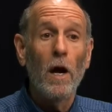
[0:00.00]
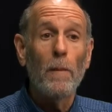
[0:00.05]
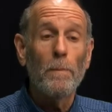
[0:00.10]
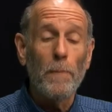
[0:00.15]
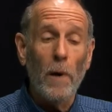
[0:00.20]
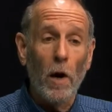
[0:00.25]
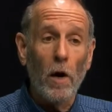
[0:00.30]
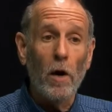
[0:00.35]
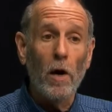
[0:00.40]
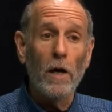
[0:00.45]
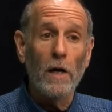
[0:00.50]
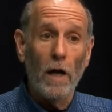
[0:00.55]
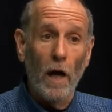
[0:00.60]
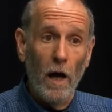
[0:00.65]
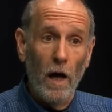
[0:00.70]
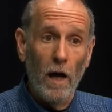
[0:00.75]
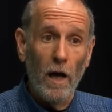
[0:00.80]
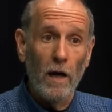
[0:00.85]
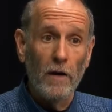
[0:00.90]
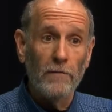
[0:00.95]
part
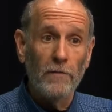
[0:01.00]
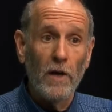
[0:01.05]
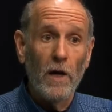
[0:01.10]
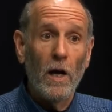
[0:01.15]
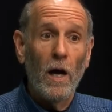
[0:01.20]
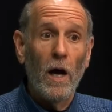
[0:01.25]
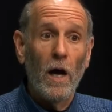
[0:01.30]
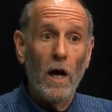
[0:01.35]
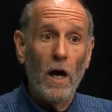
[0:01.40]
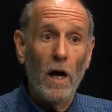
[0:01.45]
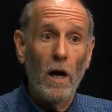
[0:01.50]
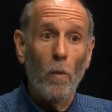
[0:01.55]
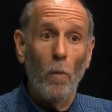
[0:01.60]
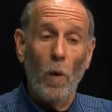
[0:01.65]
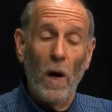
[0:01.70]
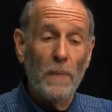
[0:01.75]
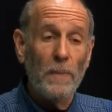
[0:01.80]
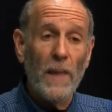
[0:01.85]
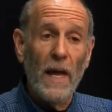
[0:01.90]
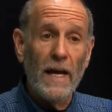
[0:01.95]
of uh,
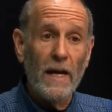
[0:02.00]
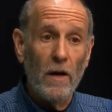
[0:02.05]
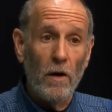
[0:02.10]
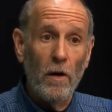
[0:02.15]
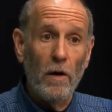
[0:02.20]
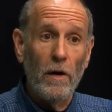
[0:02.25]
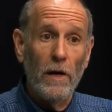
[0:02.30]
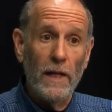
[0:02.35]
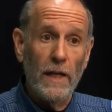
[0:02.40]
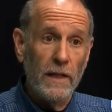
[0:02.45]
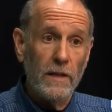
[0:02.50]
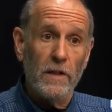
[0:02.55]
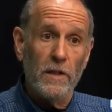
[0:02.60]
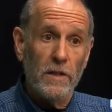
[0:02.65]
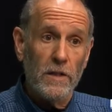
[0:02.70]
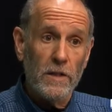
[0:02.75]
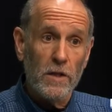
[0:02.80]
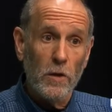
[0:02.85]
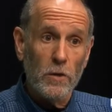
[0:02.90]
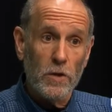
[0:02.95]
what they earn into the
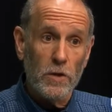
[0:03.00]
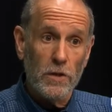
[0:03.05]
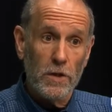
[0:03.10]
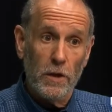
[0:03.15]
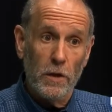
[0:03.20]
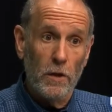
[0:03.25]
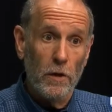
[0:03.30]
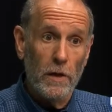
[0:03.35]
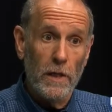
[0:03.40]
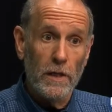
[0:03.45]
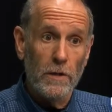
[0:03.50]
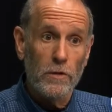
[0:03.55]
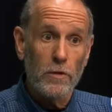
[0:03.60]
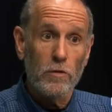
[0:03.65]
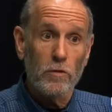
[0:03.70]
Social Security